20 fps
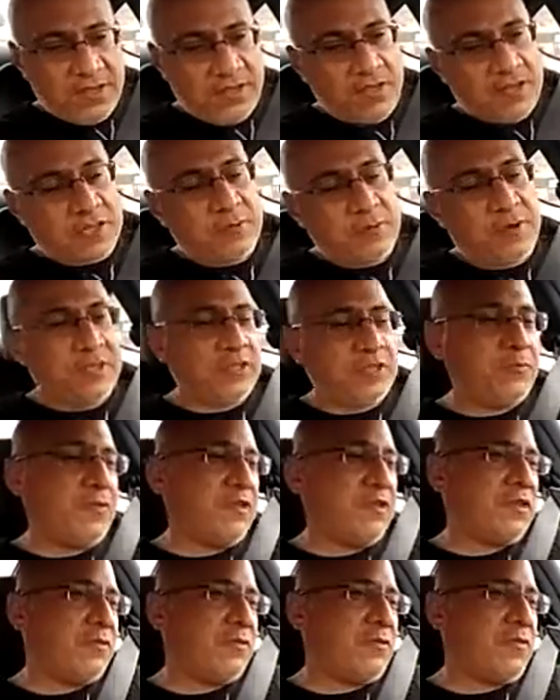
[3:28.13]
Spanish
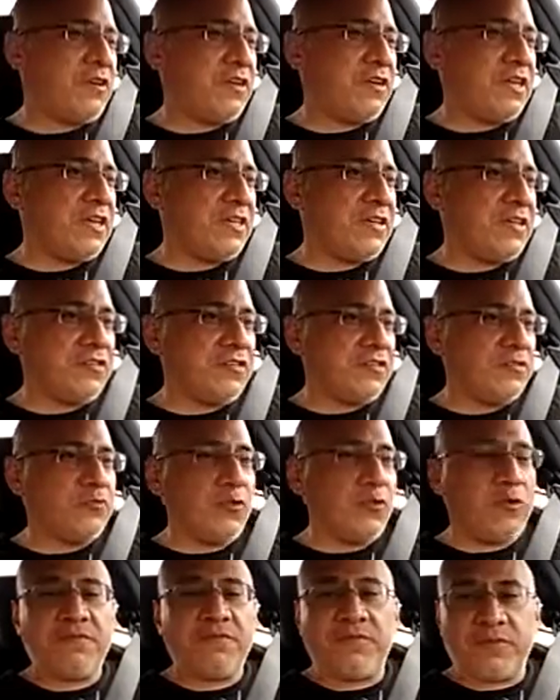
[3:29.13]
speaking market is
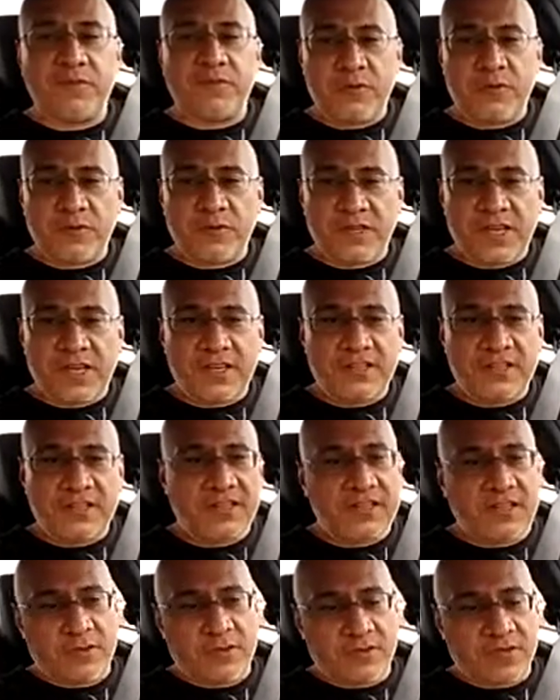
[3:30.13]
growing for TurboTax, and
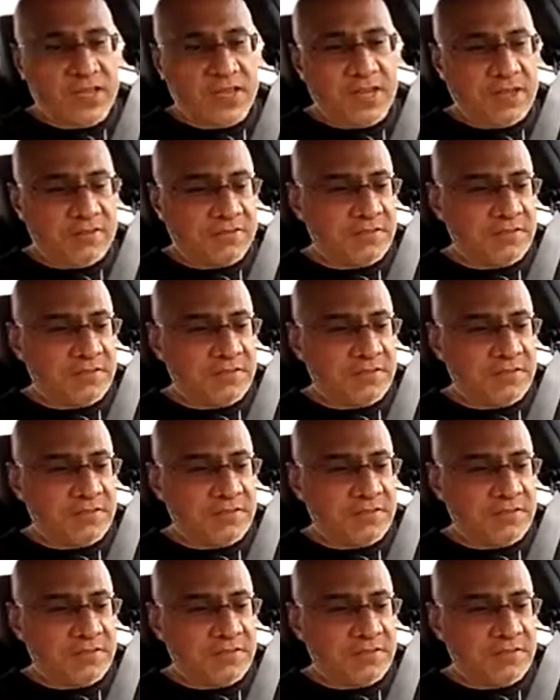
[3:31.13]
they don't have